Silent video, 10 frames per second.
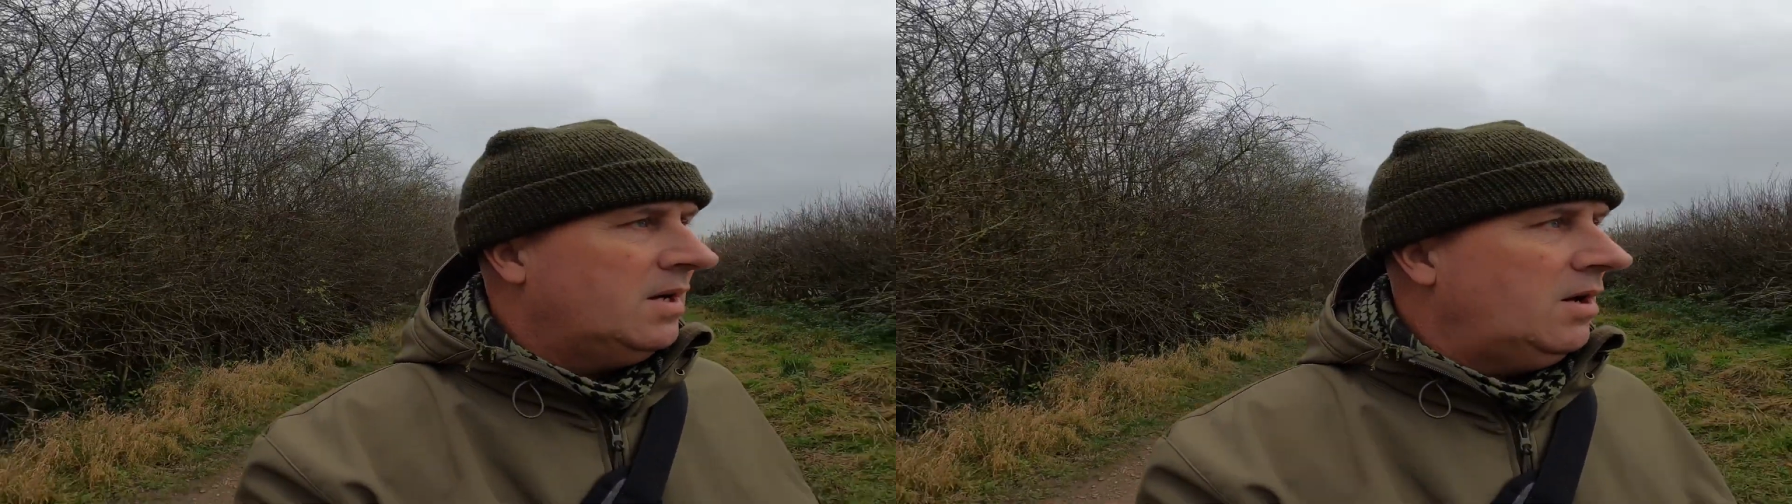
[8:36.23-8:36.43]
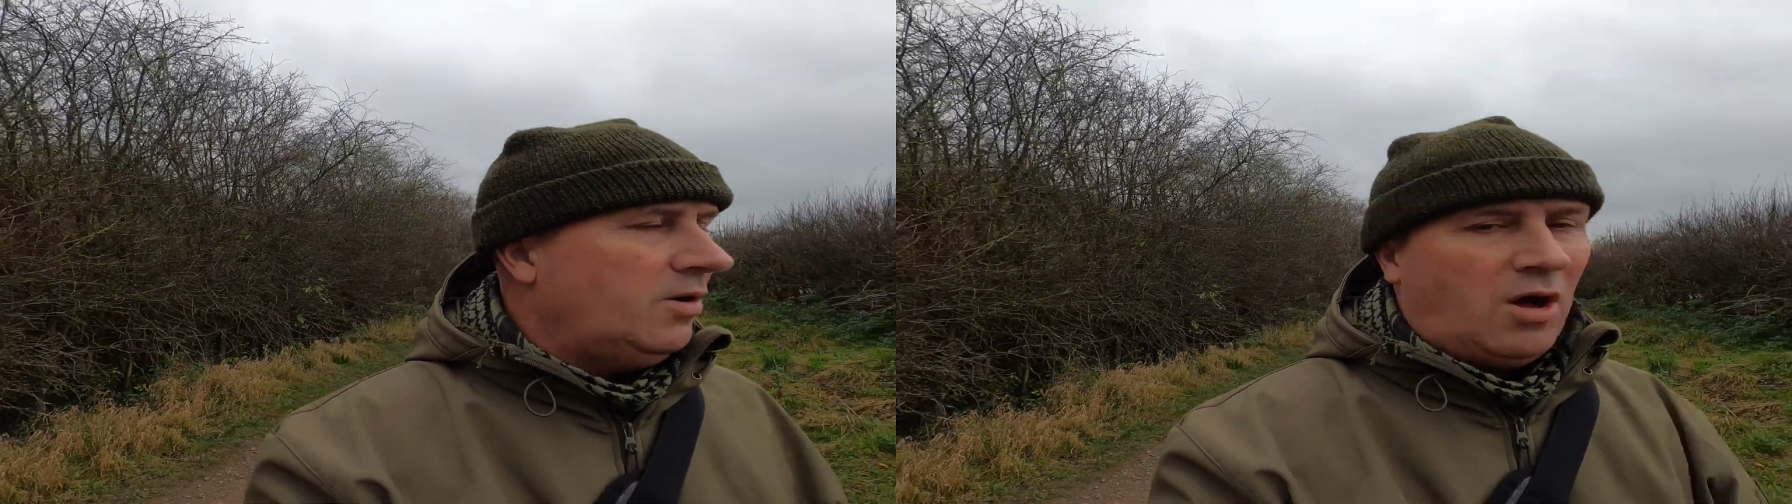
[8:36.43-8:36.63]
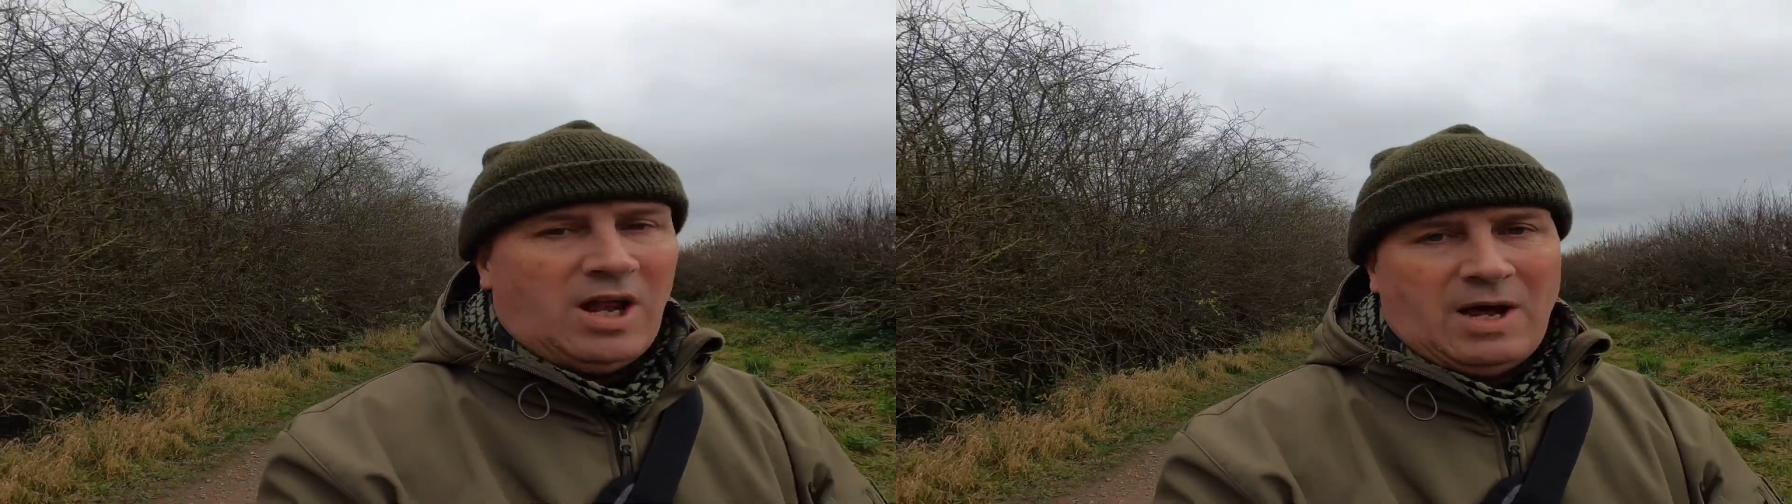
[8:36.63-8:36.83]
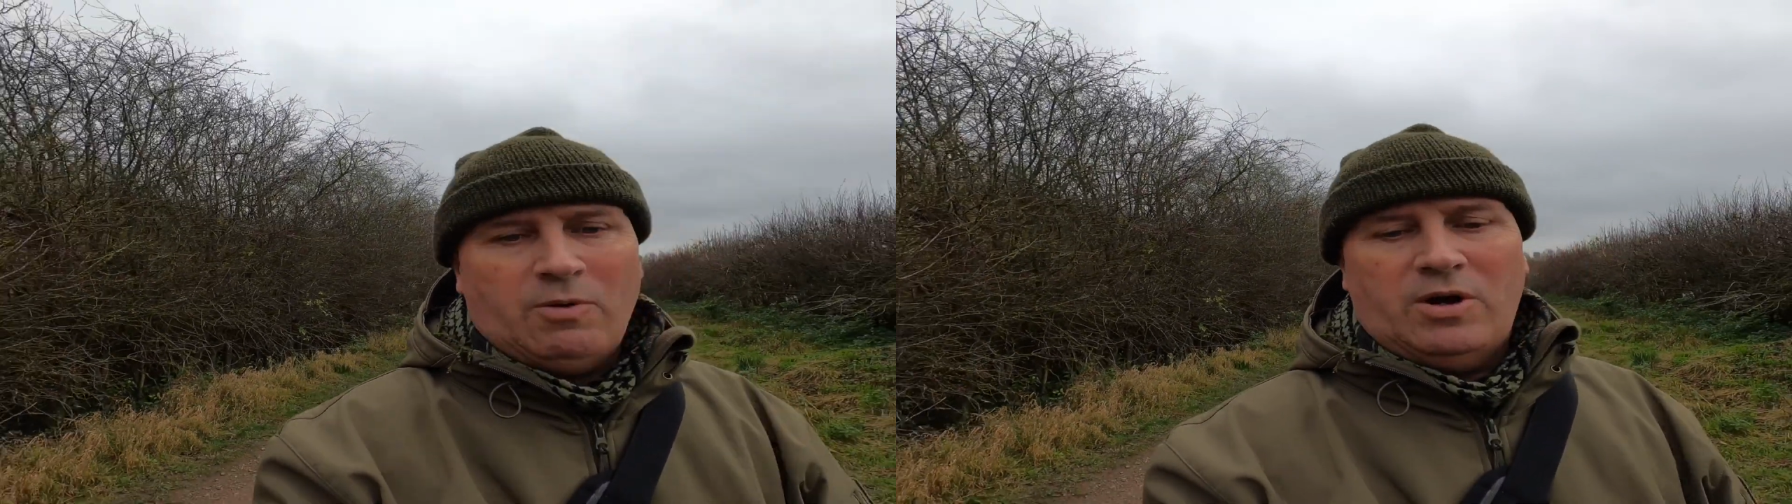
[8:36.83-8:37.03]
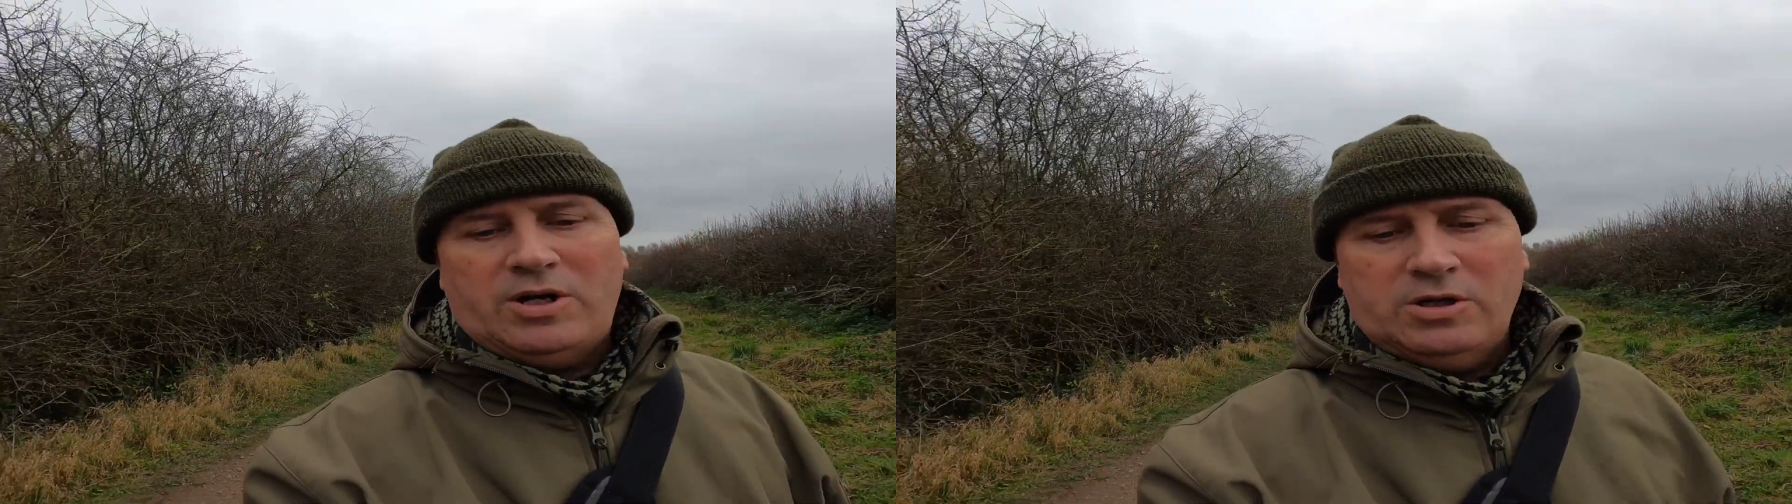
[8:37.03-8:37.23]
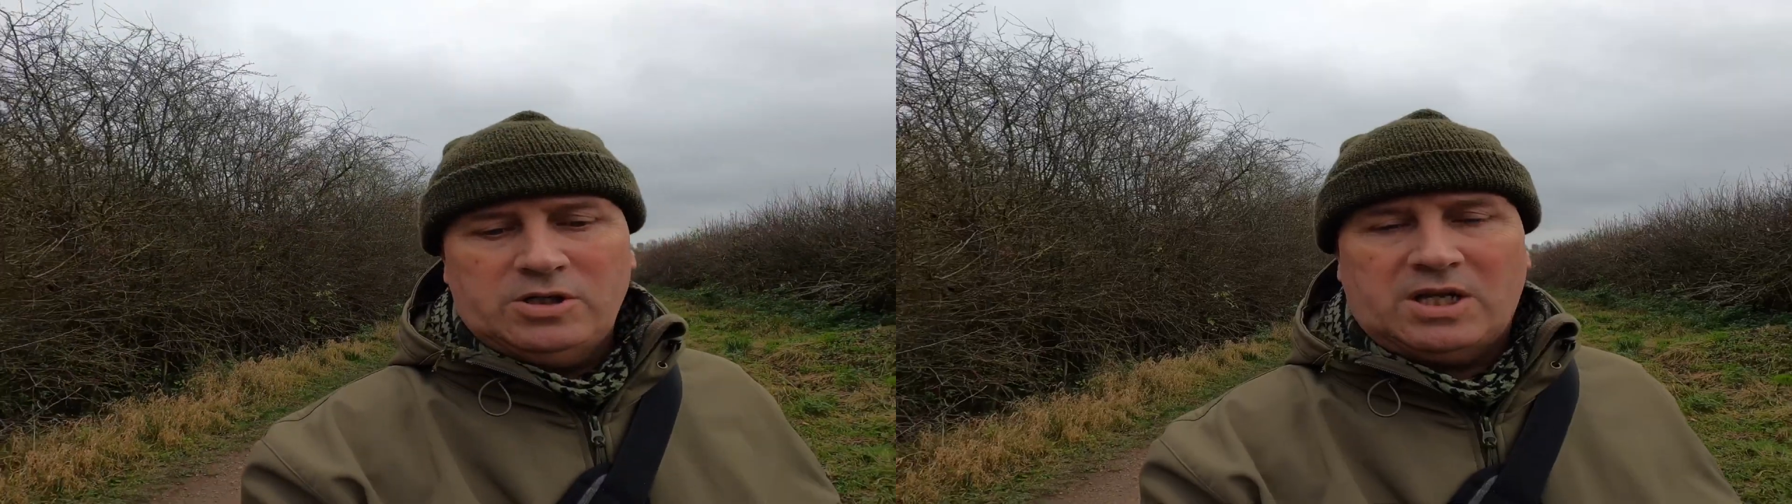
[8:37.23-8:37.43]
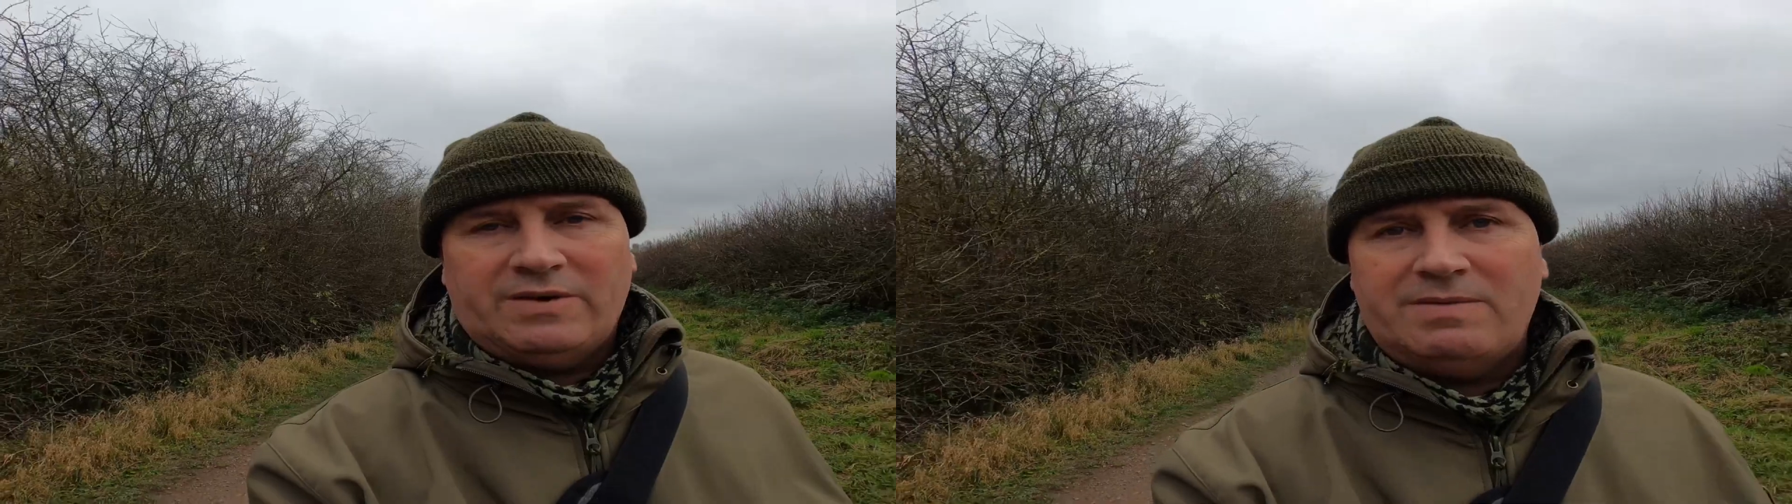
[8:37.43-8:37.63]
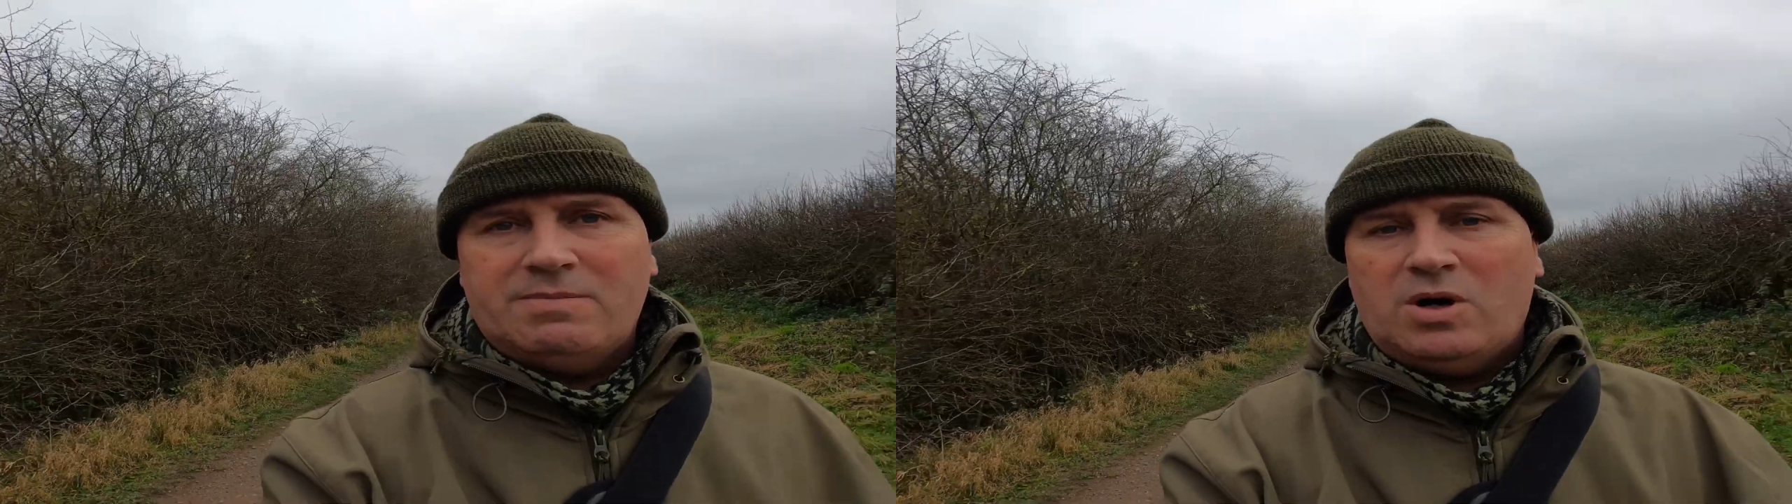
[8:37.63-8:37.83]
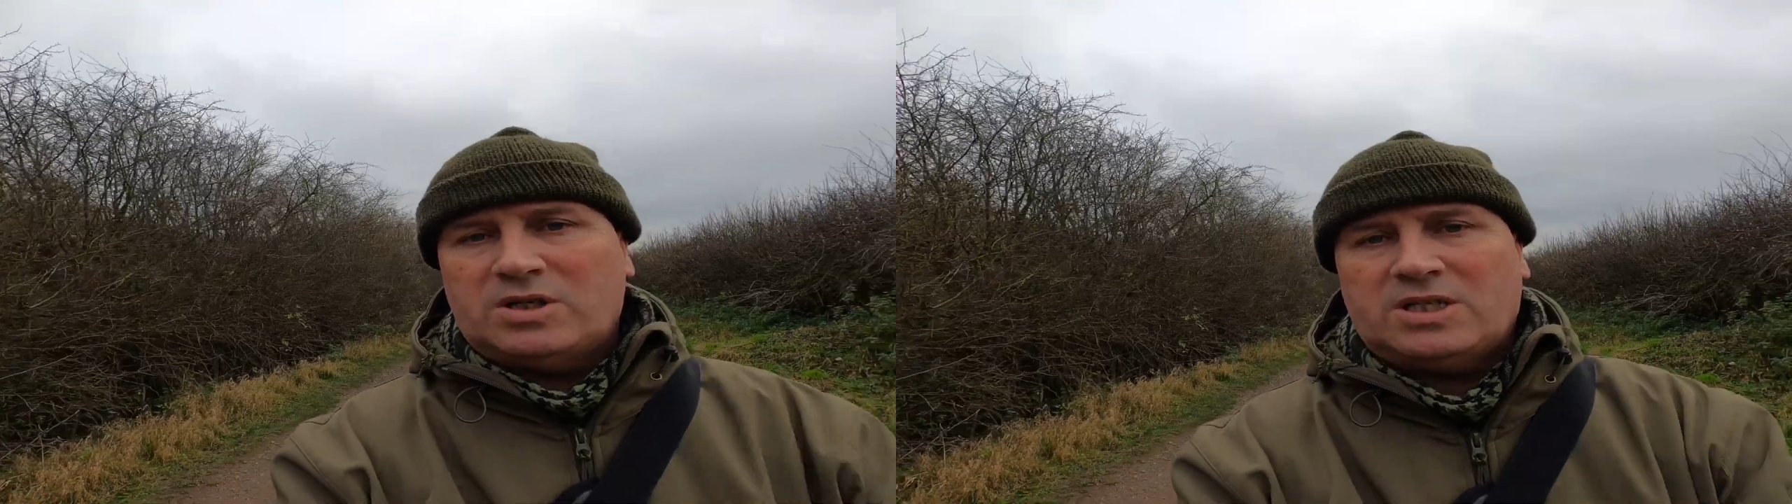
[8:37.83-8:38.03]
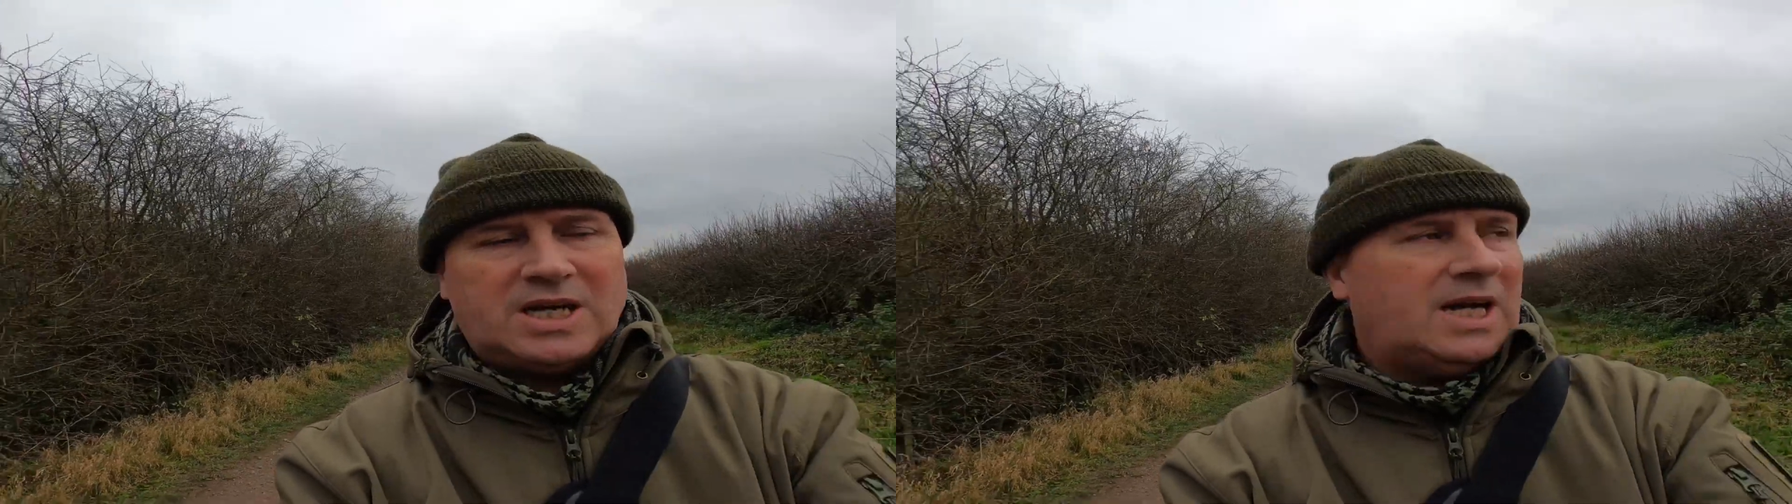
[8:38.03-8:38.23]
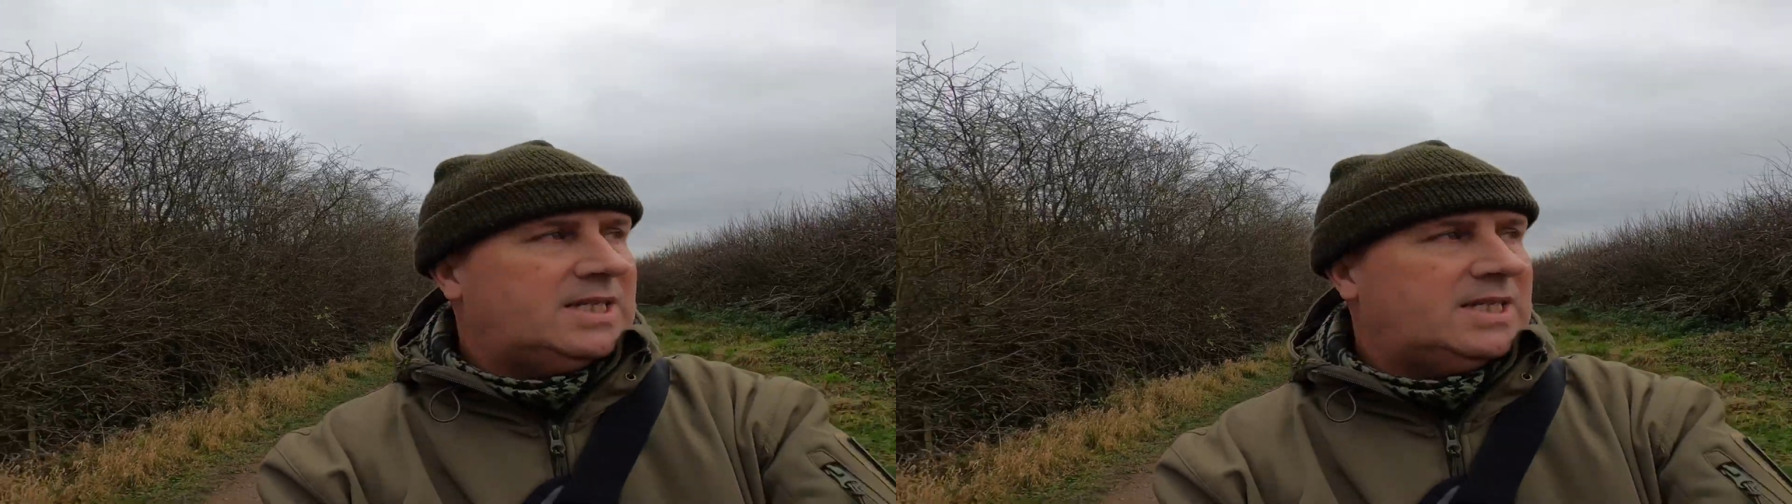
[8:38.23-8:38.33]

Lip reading: Not like where I used to live in Merseyside,